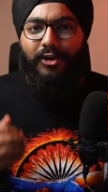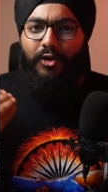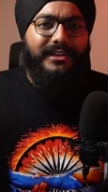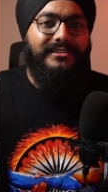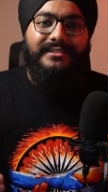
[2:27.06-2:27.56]
And
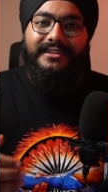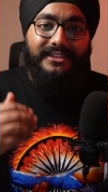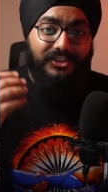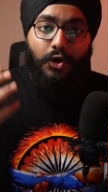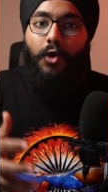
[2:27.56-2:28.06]
honestly, they
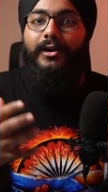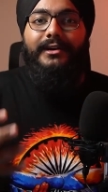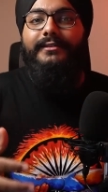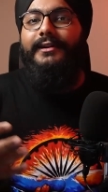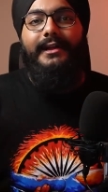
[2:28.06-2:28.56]
just
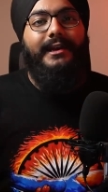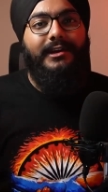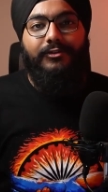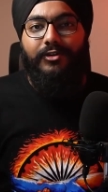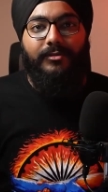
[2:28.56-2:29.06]
halted the
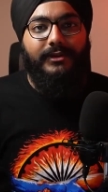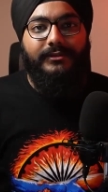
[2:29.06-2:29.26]
narrative for me.